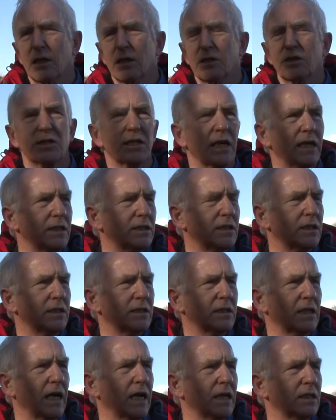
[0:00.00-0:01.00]
stated
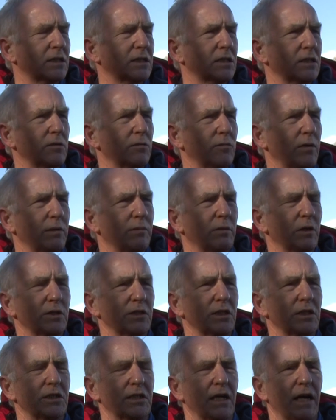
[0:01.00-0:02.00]
that we
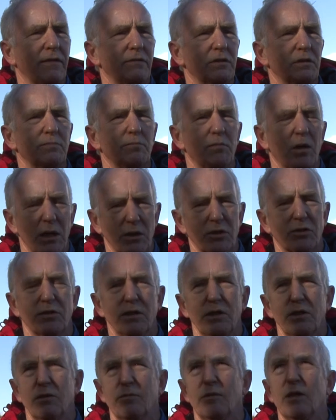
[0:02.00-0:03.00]
wanted to have as much
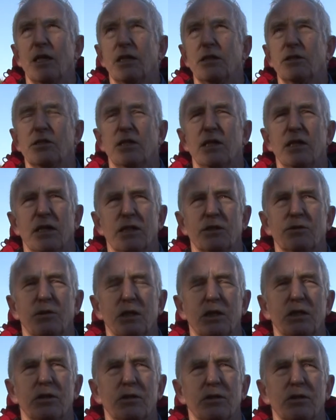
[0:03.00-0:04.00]
renewable energy as
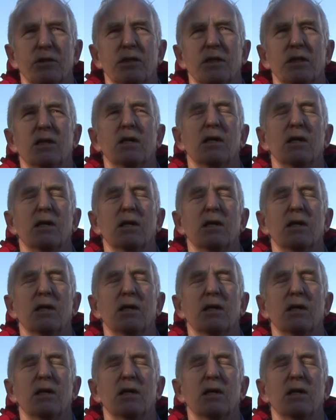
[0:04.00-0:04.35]
we could